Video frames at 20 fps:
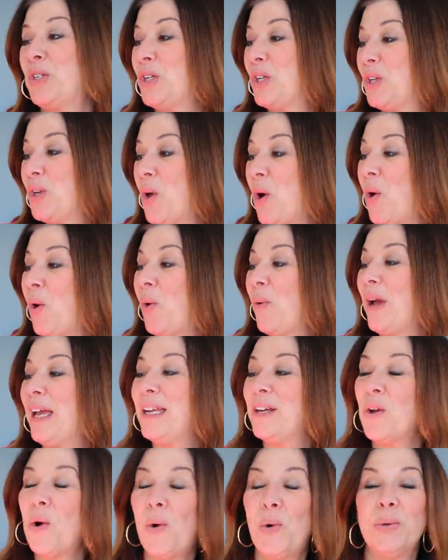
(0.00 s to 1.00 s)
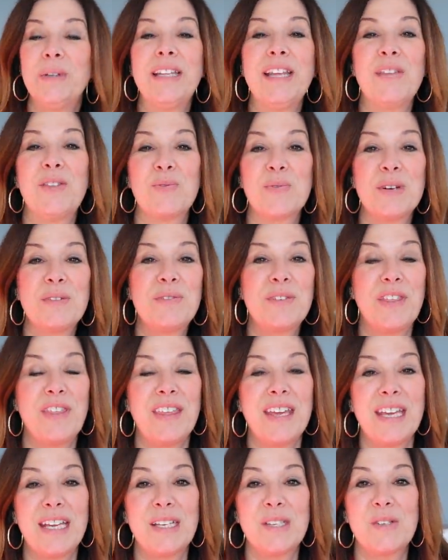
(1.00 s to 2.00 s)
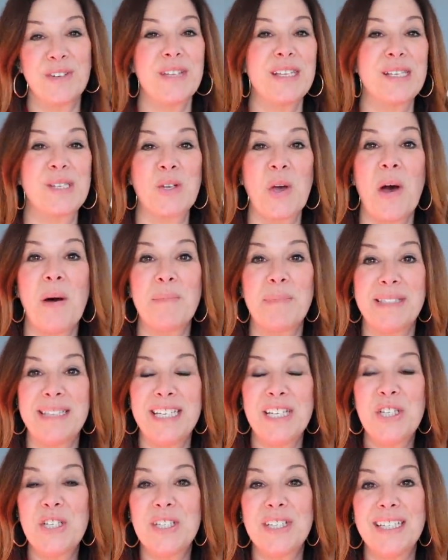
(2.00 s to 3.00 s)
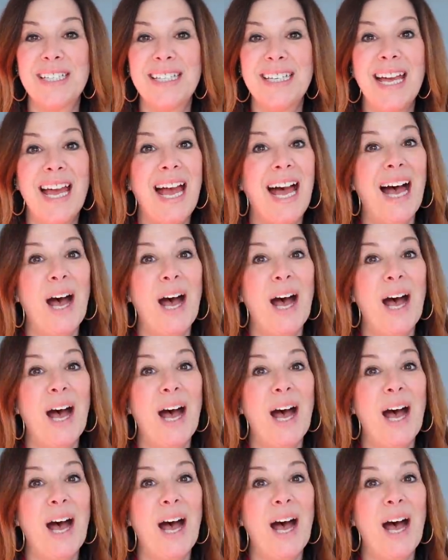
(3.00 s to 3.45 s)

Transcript: to go and only thrift things for this competition,